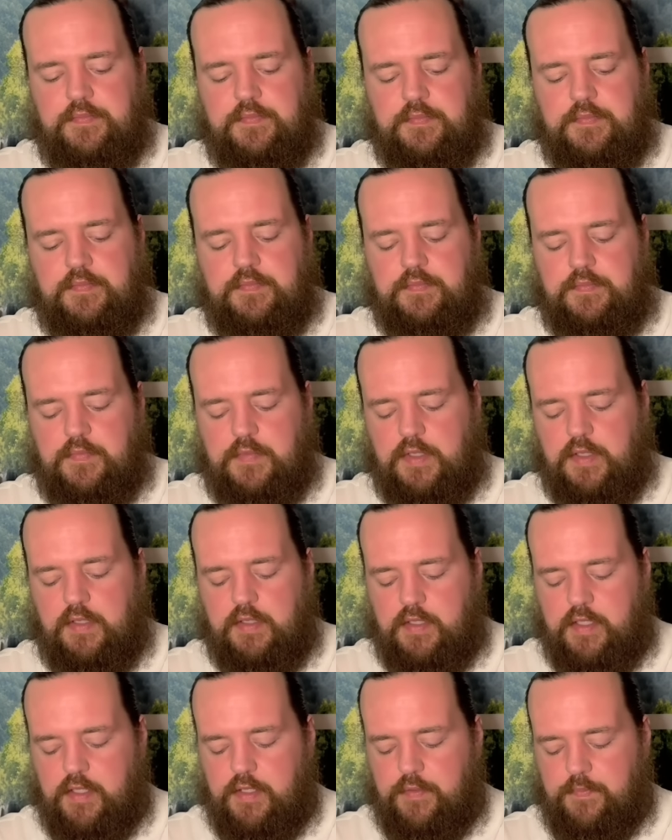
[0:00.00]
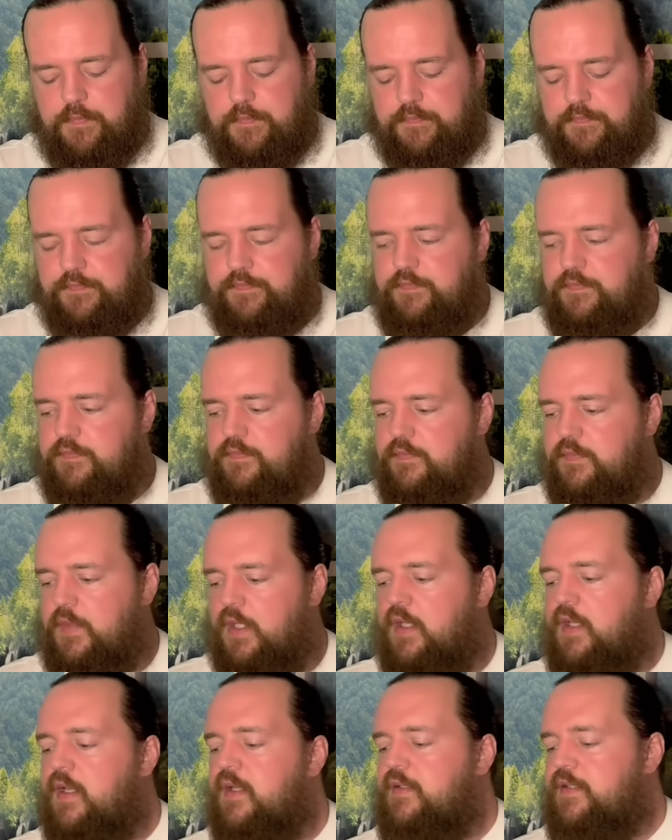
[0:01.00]
Thank you.
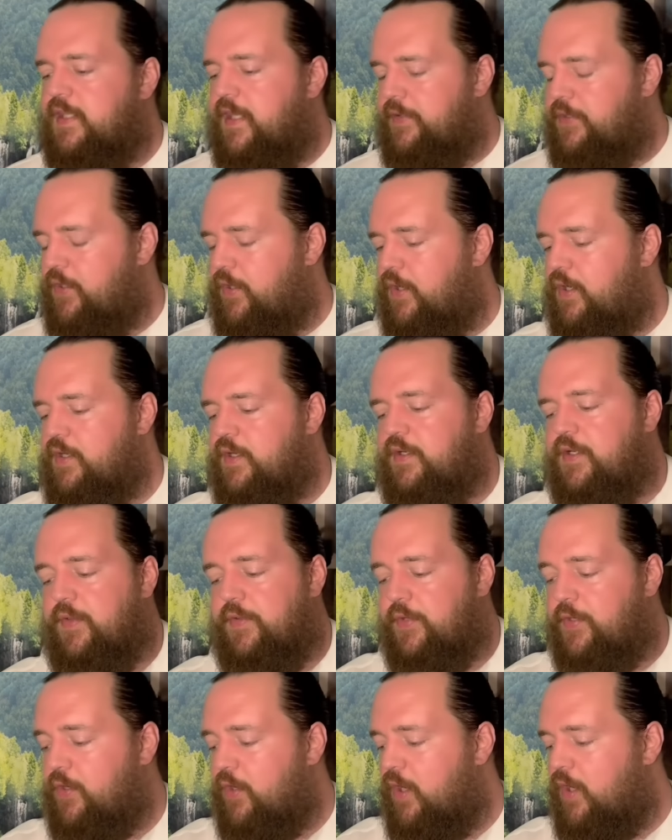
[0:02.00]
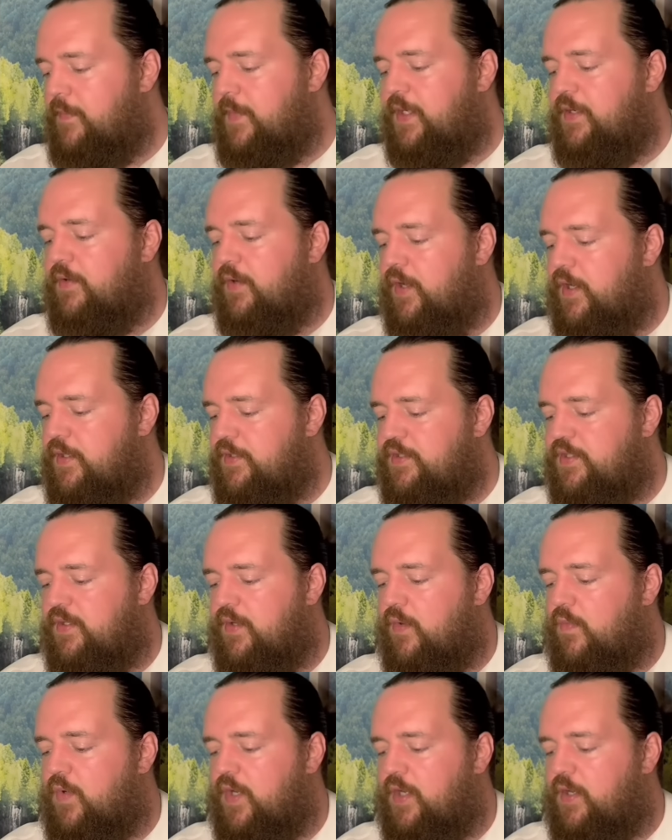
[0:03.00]
Death card, another karmic card. So
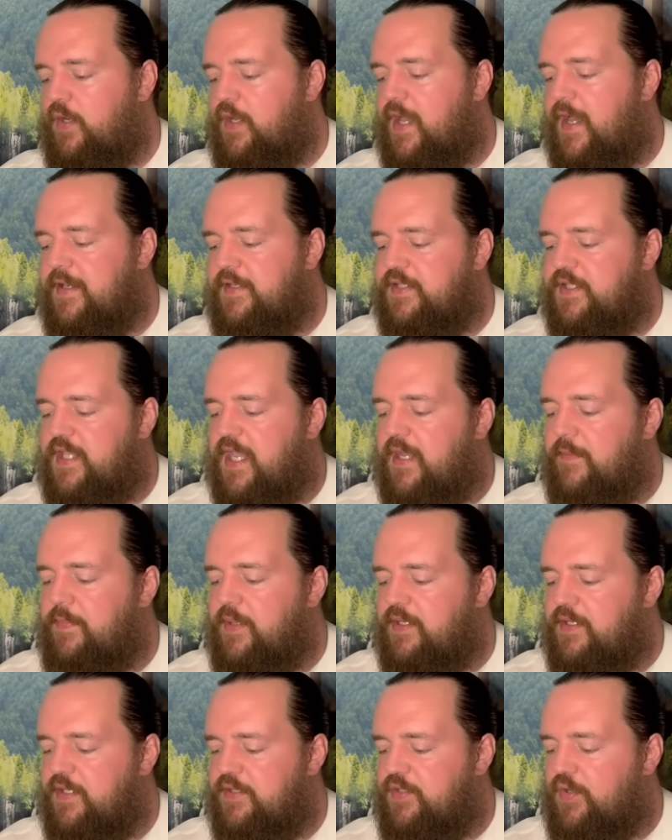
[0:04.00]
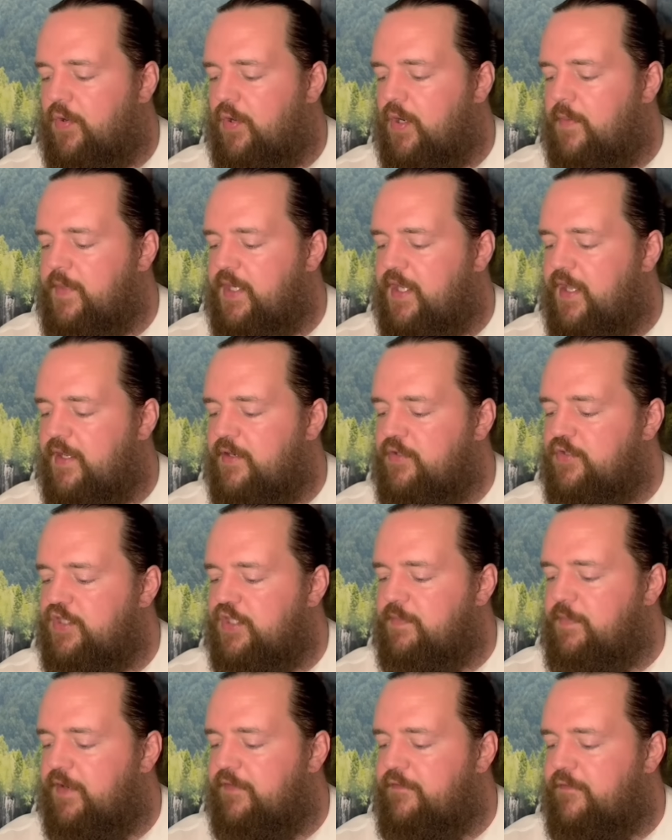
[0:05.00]
we are not escaping this karmic energy,
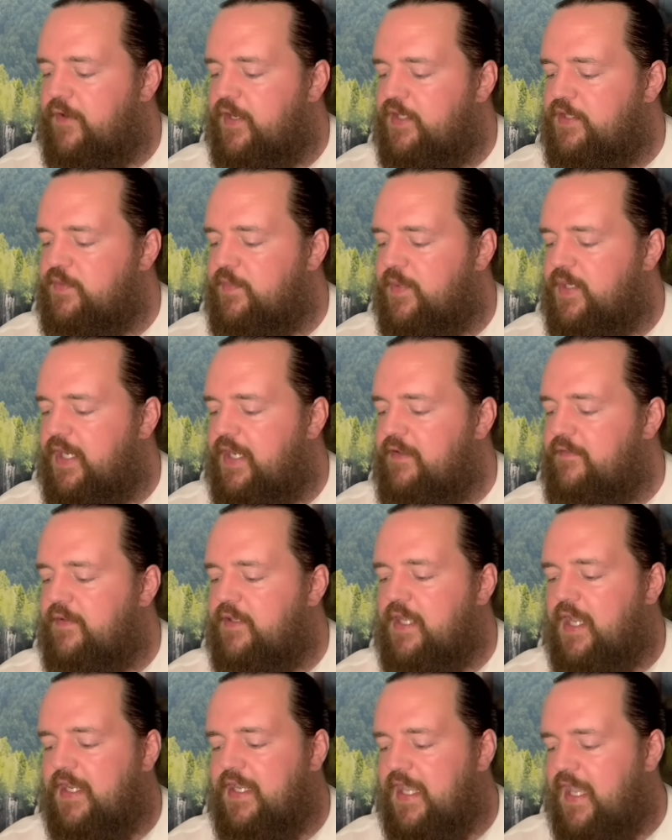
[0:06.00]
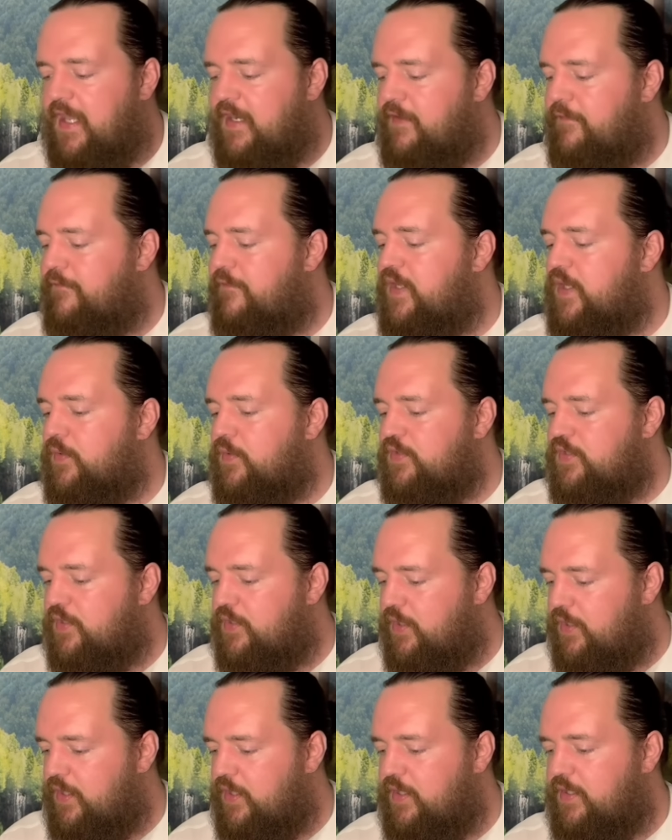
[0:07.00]
my friends, but it, again, it feels
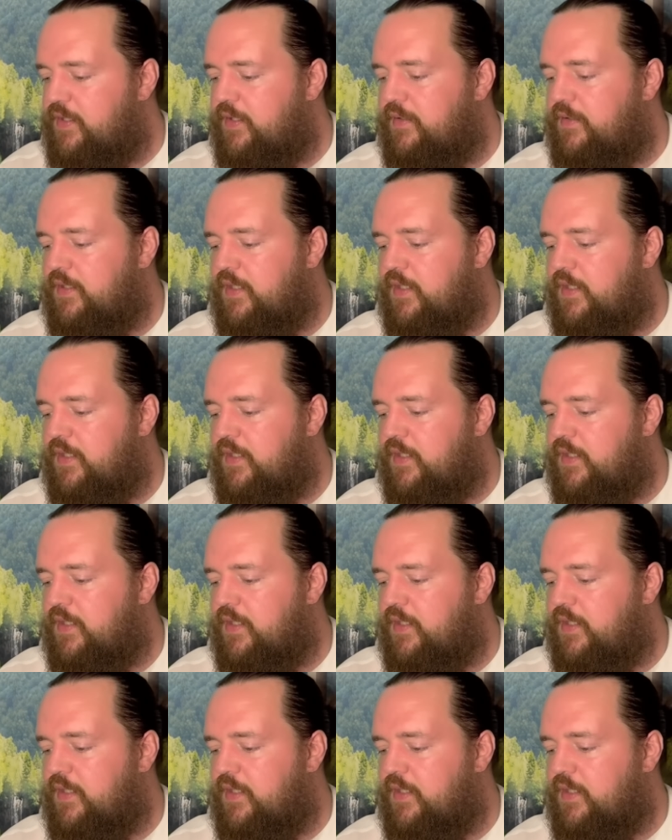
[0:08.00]
good.